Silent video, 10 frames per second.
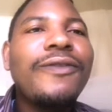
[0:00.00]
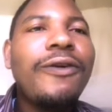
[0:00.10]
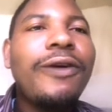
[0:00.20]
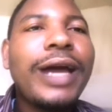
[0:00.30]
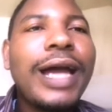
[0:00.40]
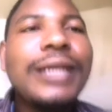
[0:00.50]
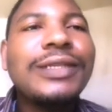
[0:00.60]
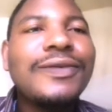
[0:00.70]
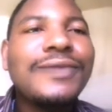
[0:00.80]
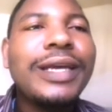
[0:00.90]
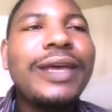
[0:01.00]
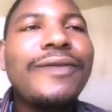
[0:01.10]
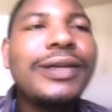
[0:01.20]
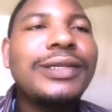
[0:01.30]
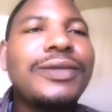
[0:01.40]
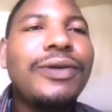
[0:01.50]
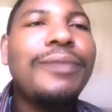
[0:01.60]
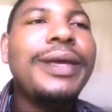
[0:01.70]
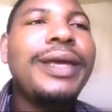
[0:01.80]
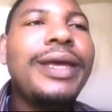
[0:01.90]
occurrence of the event will be
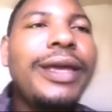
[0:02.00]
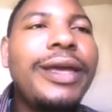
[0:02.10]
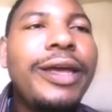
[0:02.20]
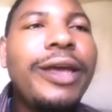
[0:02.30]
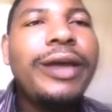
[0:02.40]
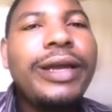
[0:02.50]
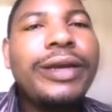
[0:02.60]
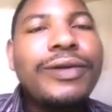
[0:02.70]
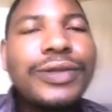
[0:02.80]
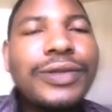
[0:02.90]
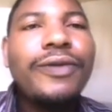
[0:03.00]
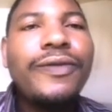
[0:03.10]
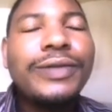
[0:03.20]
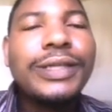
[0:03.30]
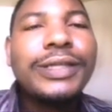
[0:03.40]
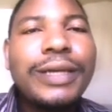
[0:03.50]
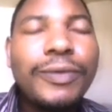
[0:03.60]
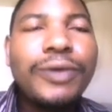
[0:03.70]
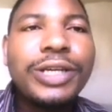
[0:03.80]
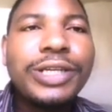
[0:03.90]
E, and also for the same
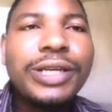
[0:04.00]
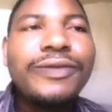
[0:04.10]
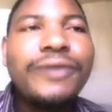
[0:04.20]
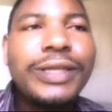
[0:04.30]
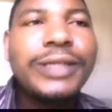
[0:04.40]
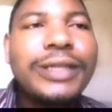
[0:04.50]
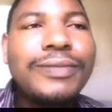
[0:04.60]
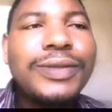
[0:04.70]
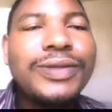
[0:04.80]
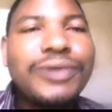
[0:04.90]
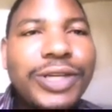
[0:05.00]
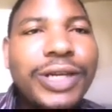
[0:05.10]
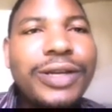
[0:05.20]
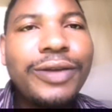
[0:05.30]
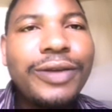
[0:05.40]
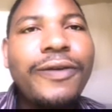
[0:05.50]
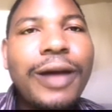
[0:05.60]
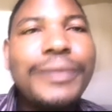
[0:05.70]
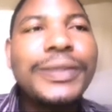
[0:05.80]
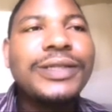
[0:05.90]
condition, for the same situation, for
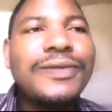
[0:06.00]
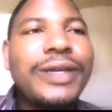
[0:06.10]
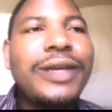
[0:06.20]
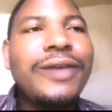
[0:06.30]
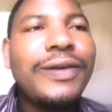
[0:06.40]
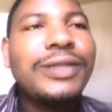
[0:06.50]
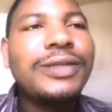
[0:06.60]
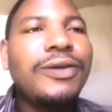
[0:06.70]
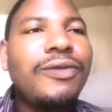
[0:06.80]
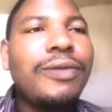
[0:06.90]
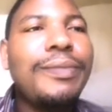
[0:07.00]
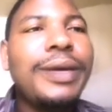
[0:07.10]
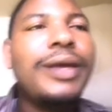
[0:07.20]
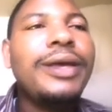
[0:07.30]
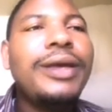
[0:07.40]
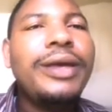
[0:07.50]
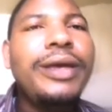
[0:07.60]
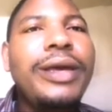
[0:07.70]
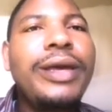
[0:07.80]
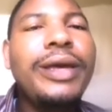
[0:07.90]
absence of the event will be
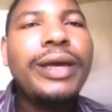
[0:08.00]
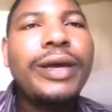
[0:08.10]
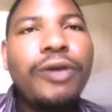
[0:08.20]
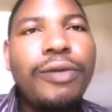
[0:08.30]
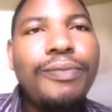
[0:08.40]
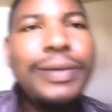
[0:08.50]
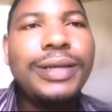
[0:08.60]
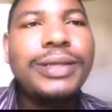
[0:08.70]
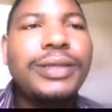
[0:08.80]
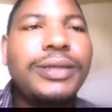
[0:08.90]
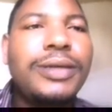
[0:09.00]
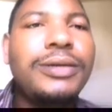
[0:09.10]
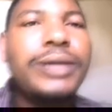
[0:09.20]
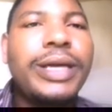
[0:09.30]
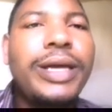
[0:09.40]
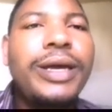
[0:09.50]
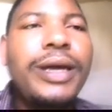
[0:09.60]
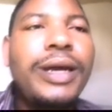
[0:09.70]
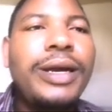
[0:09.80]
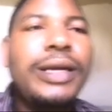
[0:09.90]
E complement. Okay,
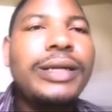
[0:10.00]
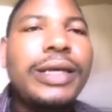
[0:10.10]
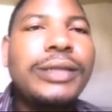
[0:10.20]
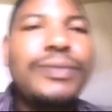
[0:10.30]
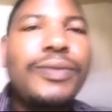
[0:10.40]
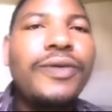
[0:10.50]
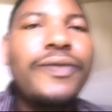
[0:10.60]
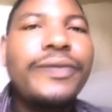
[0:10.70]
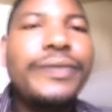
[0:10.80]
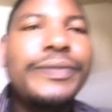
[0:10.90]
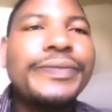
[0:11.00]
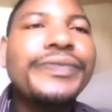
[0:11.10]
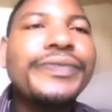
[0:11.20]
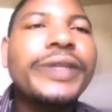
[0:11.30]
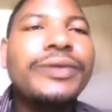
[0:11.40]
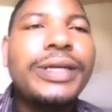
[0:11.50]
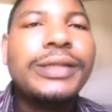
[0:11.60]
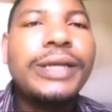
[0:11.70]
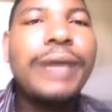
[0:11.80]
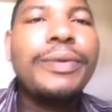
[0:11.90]
let us move to the
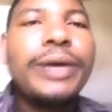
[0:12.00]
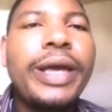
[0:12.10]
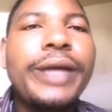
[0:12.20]
example here.